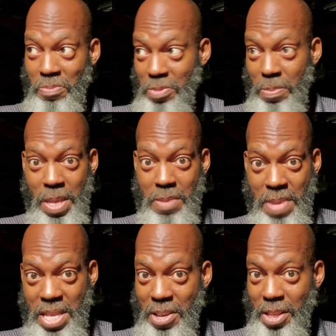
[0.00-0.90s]
spending
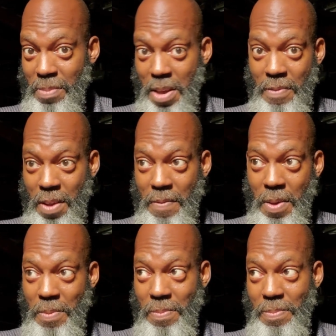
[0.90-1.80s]
money on this motherfucker
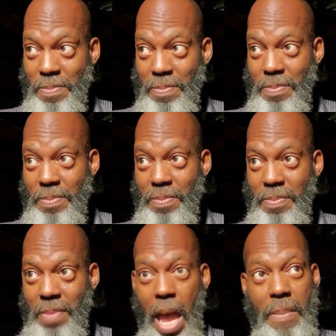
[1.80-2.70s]
for?
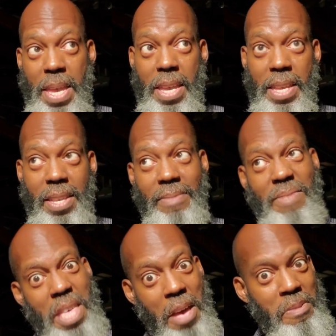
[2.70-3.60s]
I mean,
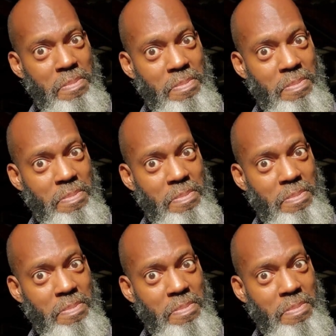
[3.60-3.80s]
you know,